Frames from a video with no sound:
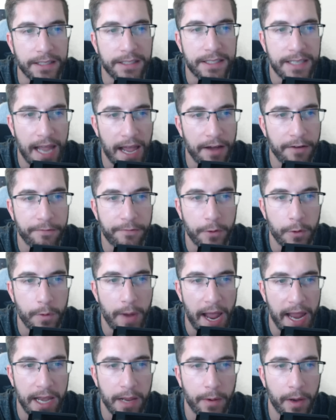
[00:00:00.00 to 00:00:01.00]
doubtful
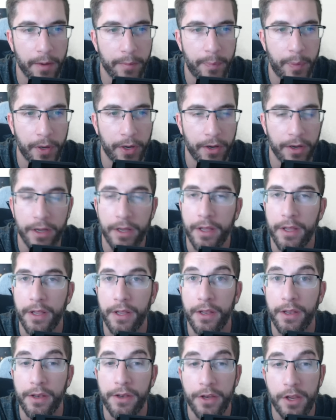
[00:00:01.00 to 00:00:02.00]
anyone put
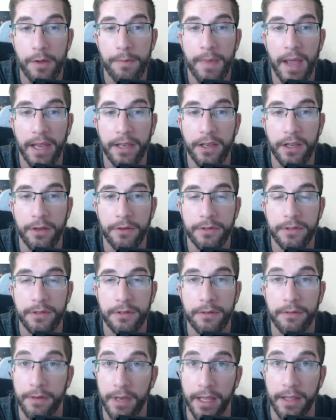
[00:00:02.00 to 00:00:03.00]
new
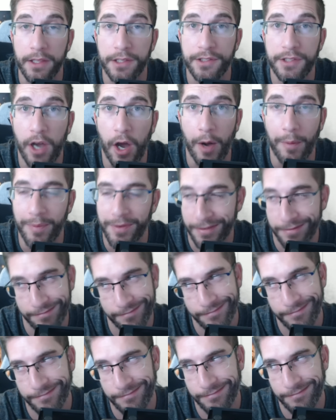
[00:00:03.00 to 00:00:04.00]
menus near the top.
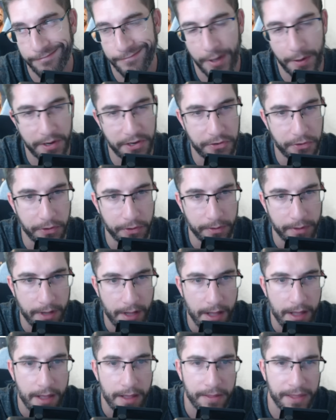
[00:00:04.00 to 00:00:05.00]
Very true.
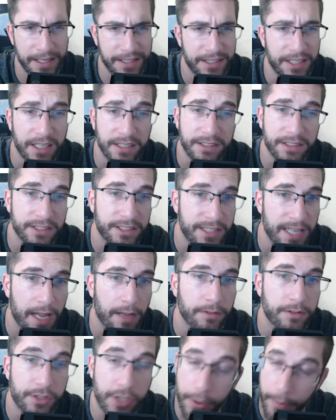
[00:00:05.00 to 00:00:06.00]
This doesn't
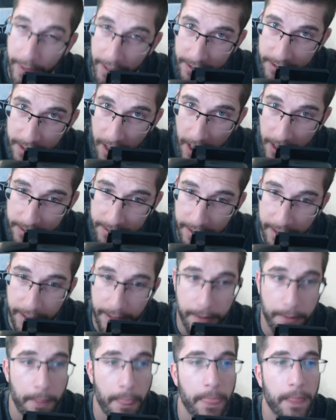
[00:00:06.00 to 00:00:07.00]
sound too
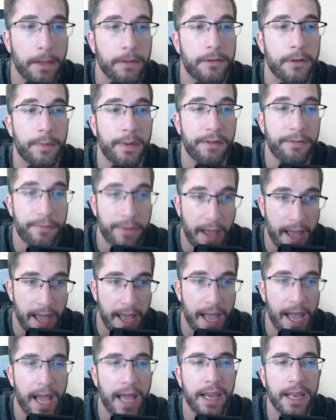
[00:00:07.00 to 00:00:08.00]
exciting, to be
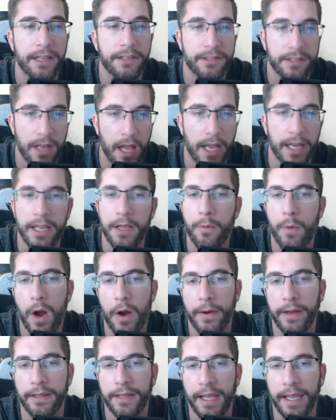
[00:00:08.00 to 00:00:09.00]
fair, and it's slightly
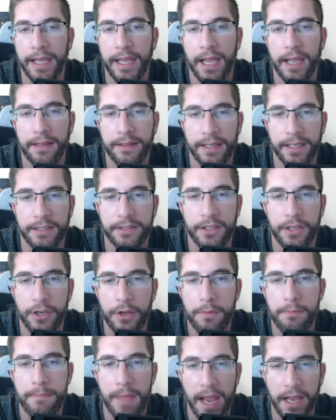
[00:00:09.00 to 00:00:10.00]
worrying that EA thinks a
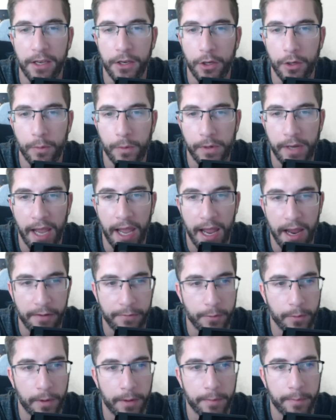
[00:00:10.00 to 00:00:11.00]
new menu will get
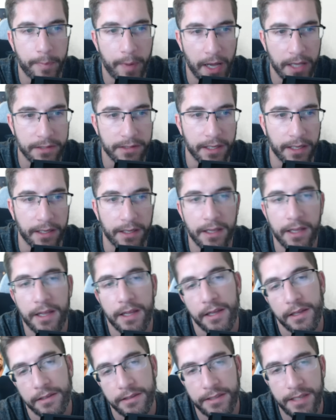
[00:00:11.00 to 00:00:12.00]
everyone buzzing.
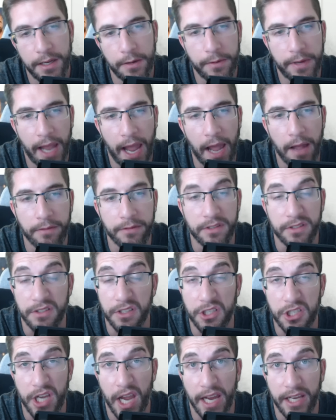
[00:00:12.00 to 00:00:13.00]
Still counts as
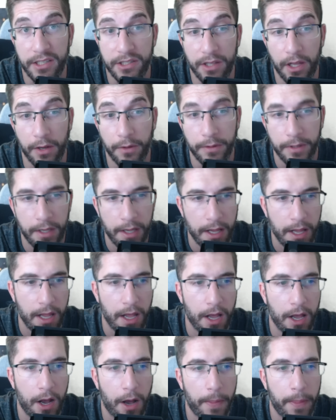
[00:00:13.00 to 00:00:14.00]
a change, though.
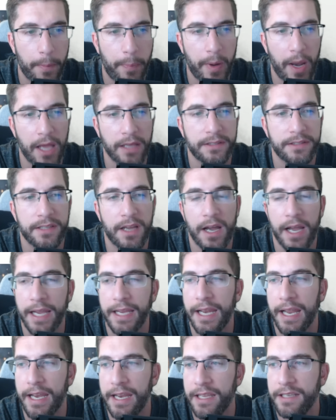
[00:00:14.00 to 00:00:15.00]
On the plus
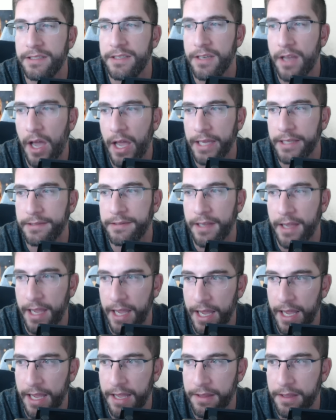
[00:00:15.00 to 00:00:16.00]
side, it is nice to
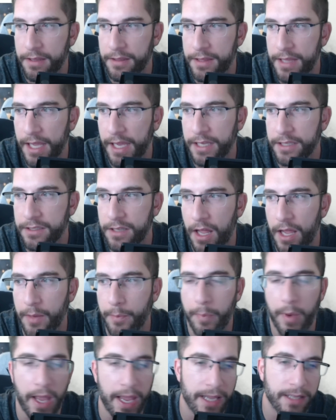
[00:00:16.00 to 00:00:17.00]
hear that things
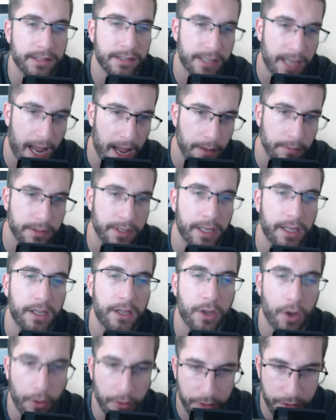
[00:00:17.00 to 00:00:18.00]
like player scouting,
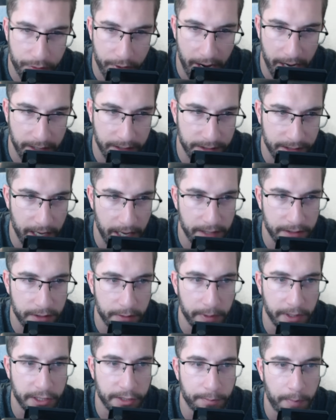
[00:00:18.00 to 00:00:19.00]
contracts set
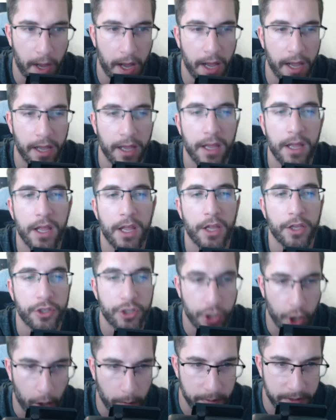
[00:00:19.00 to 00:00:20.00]
to expire,
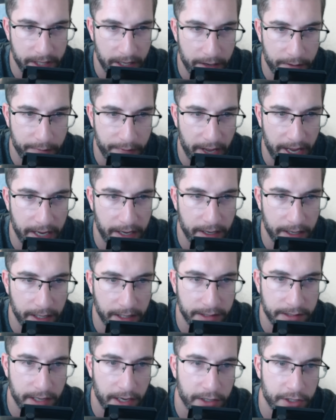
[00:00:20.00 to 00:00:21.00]
jobs that are vacant,
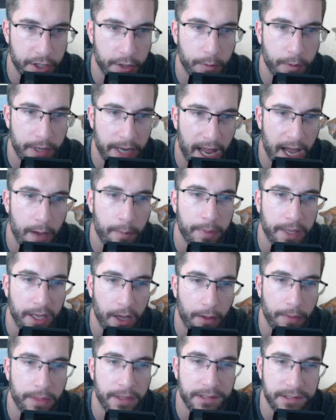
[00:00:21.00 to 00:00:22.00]
etc. will now be
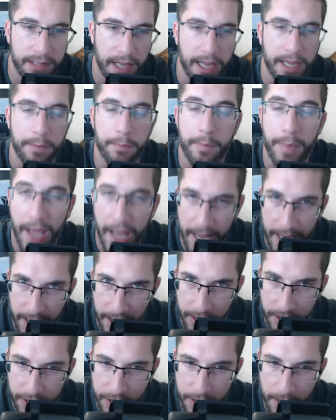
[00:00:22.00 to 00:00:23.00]
on the same
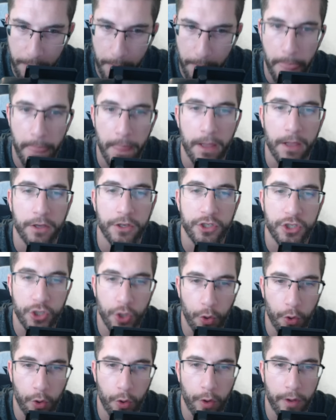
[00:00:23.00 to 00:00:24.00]
page.
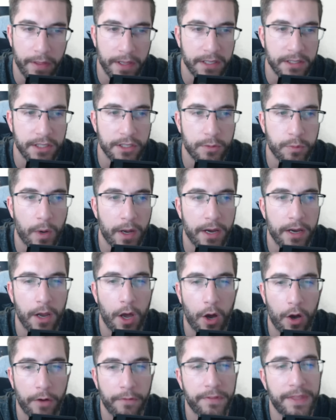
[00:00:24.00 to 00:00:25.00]
Sure, this is one
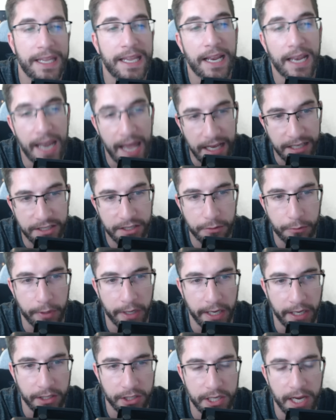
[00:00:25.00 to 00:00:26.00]
of the less
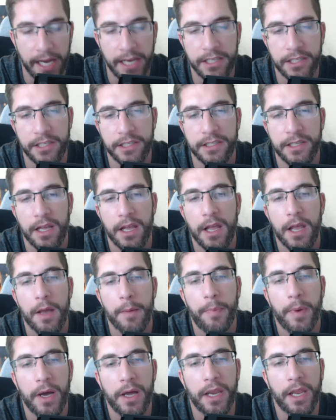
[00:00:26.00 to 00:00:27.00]
thrilling changes,
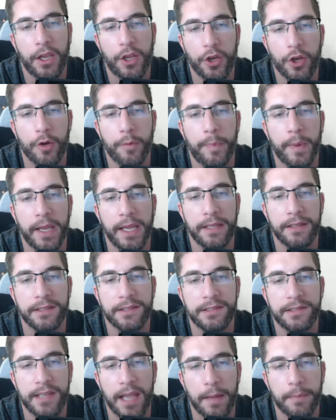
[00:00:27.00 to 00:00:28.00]
but it could be
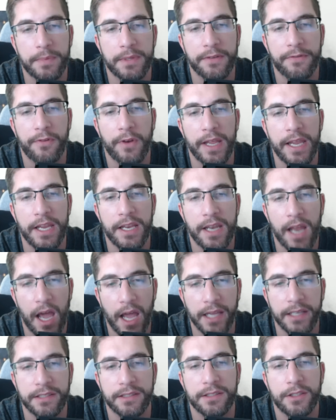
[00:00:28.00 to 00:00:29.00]
deceptively
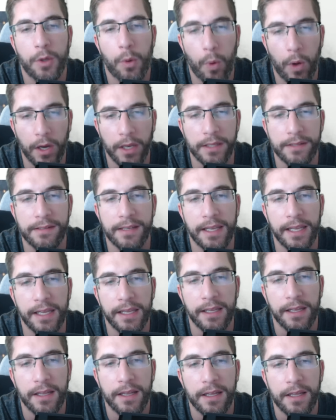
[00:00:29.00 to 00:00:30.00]
nice
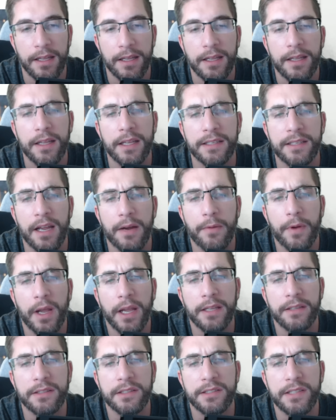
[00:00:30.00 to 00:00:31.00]
quality. Is that
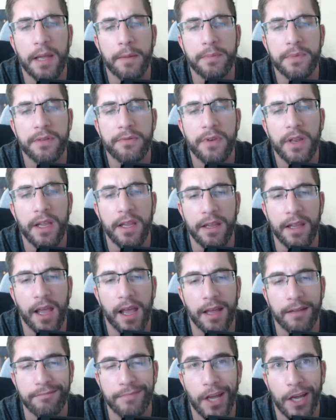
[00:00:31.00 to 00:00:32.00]
right? Deceptively? Yeah,
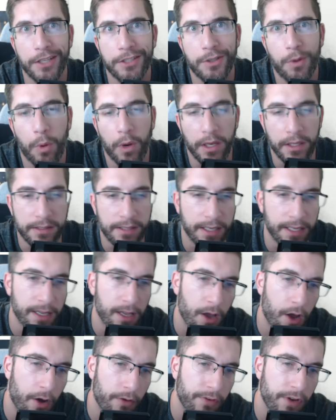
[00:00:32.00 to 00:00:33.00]
nice quality
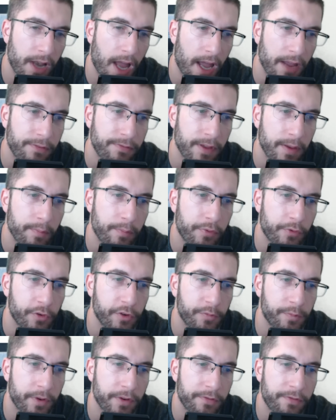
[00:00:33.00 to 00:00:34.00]
of life
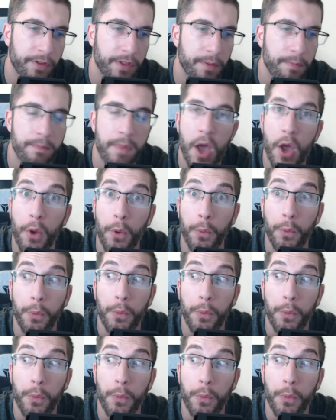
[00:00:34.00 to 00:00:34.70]
improvement for the mode.